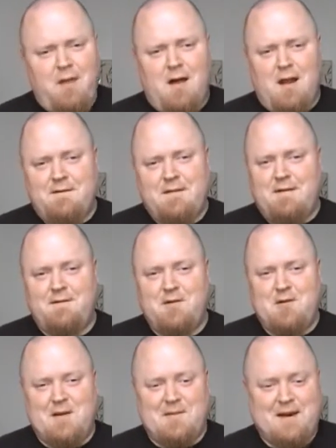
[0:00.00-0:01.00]
I love that
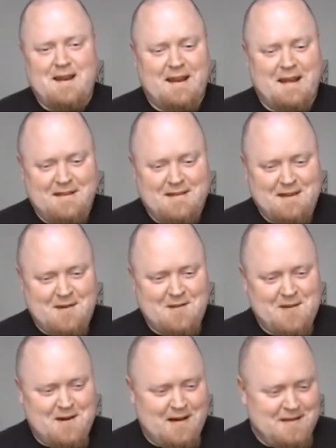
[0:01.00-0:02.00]
fruit at the beginning. It is so
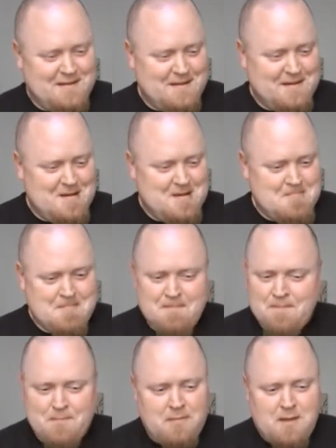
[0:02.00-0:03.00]
nice.
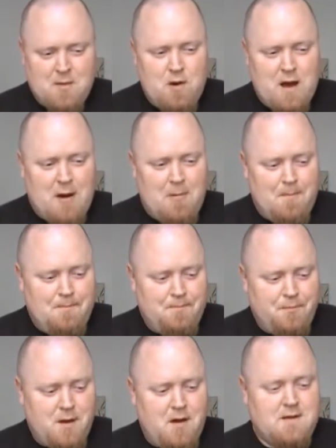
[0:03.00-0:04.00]
Wow,
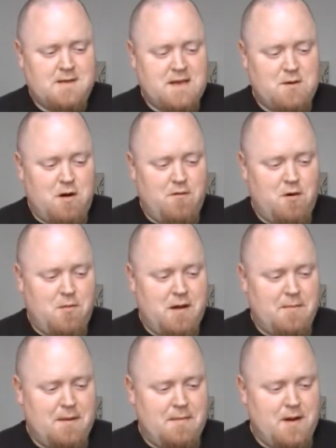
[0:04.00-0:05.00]
I can see why Rob
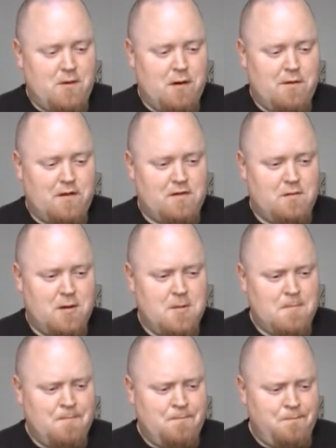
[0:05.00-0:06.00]
went a bit mental over this one.
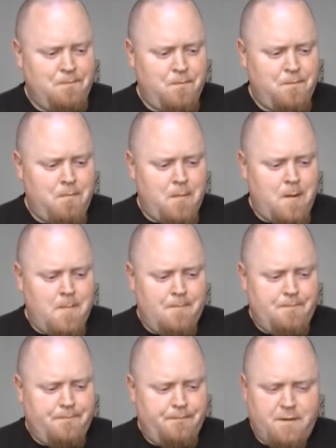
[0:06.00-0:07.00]

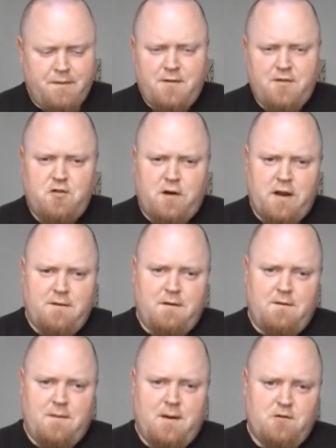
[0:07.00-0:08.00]
I've never tried
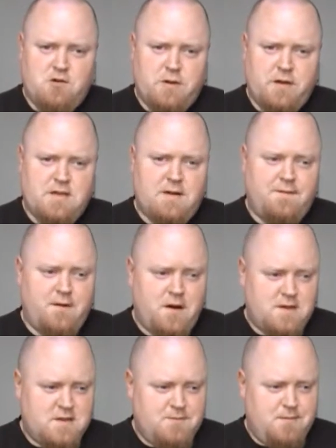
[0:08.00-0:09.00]
anything from Evil Twin. It's the
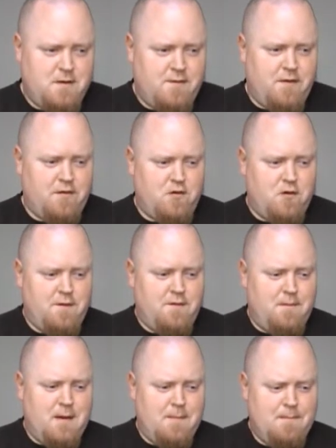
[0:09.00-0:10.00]
first beer I've ever tried
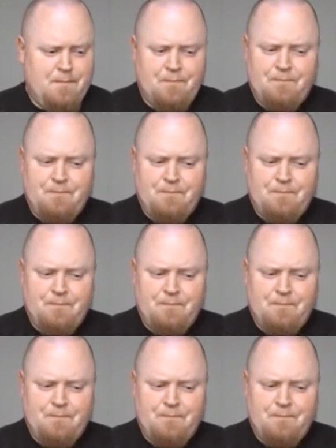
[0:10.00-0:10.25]
from them.